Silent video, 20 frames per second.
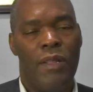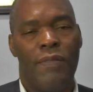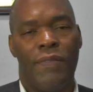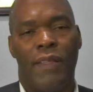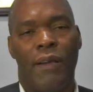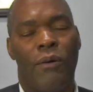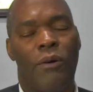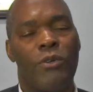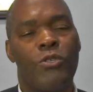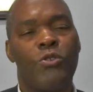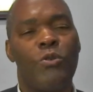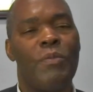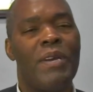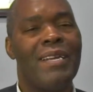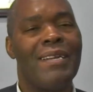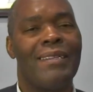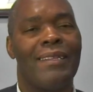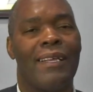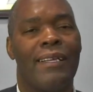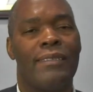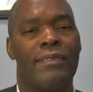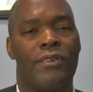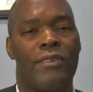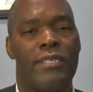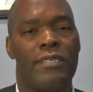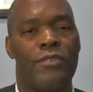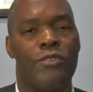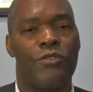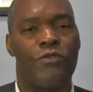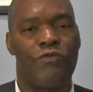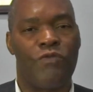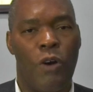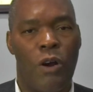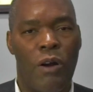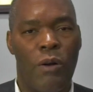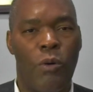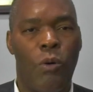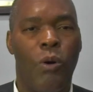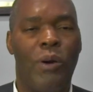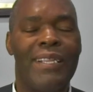There are so many things that is
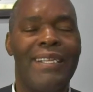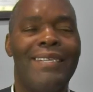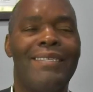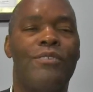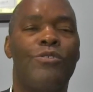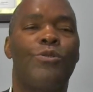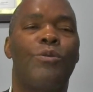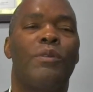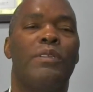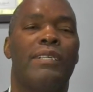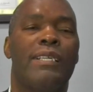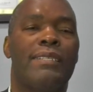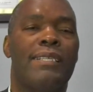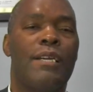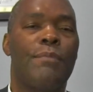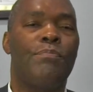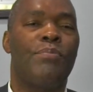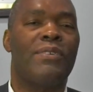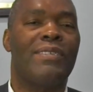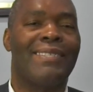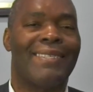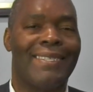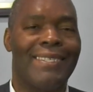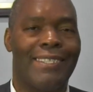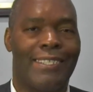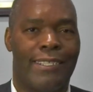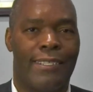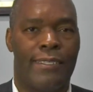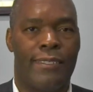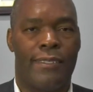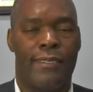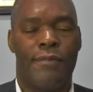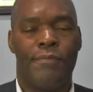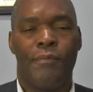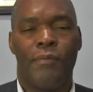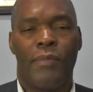wrong, or they take positions